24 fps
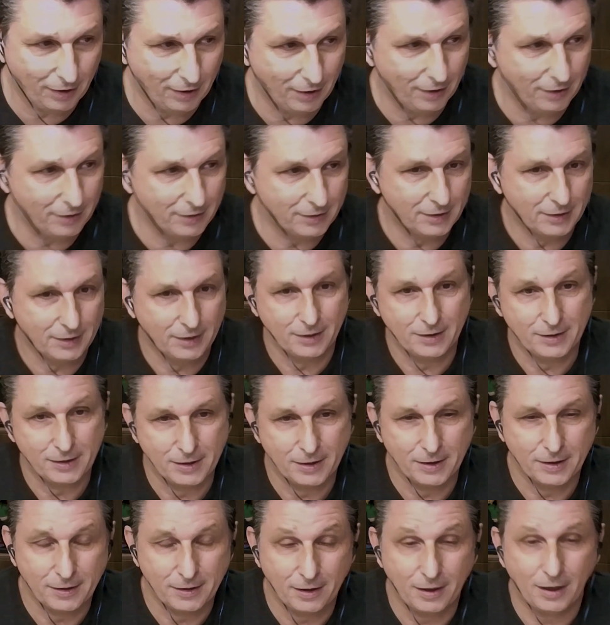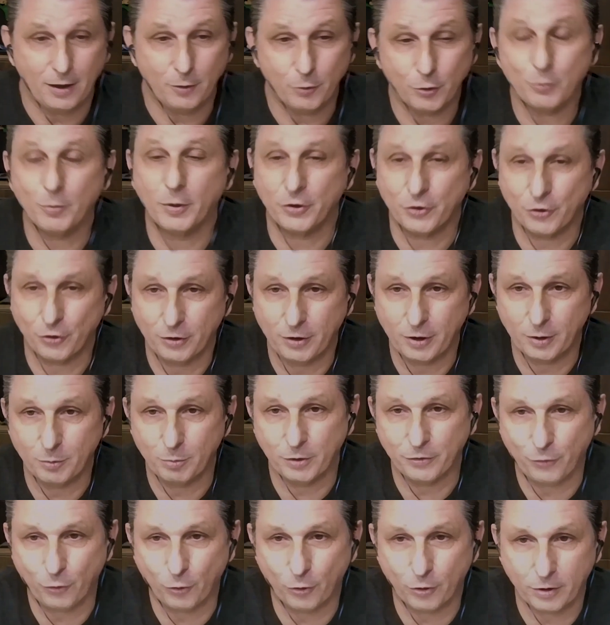I was mentioning
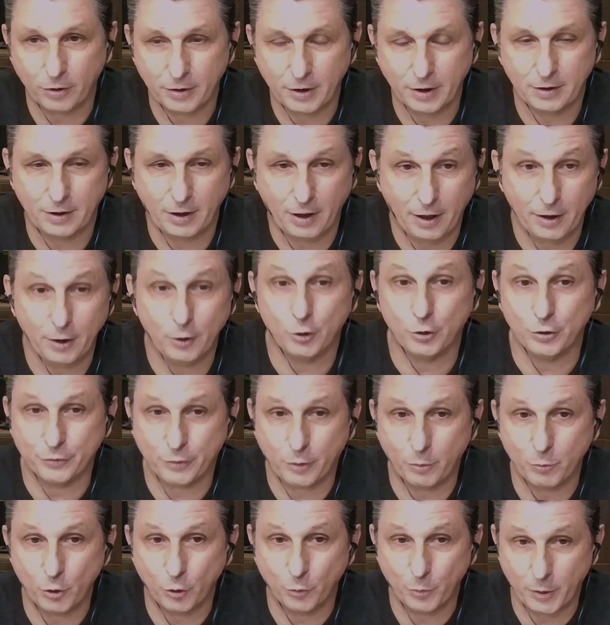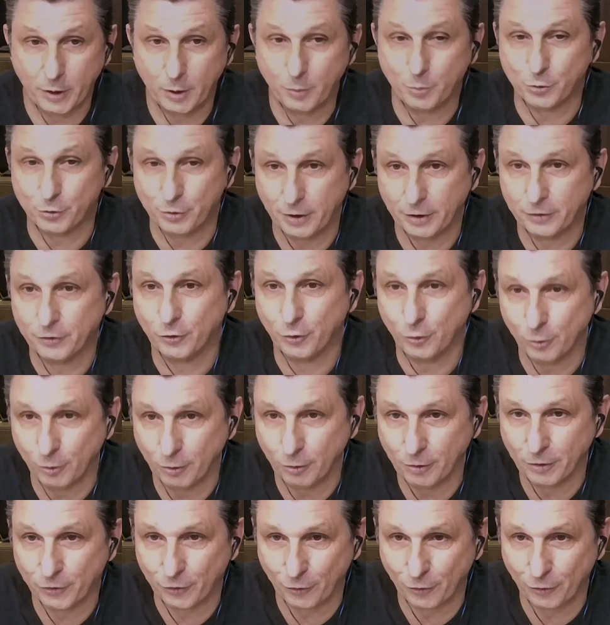before that I learned from your paper at school.